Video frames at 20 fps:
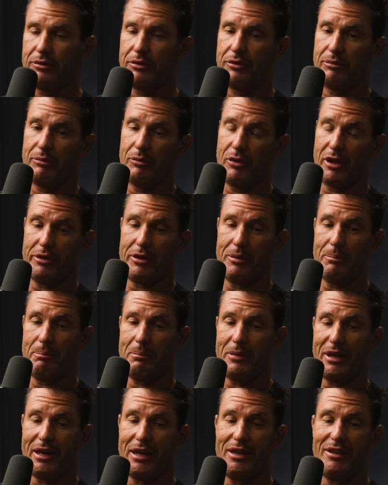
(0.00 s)
the
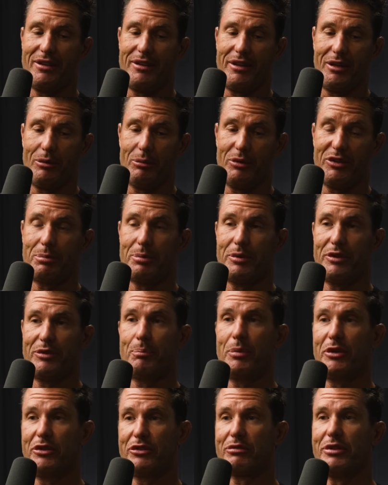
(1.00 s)
main thing was
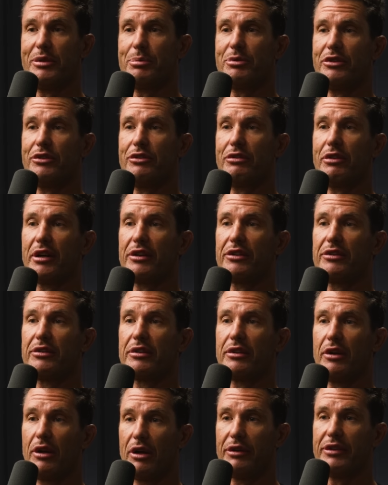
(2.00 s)
prescription drugs,
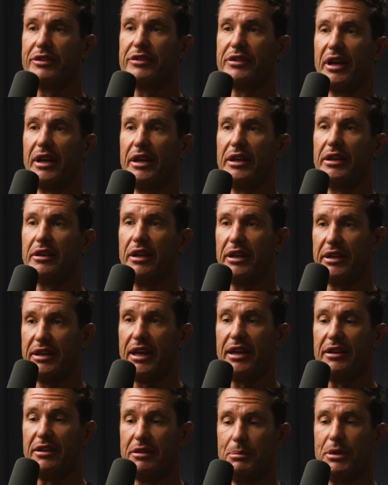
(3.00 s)
I'd say. Again, to be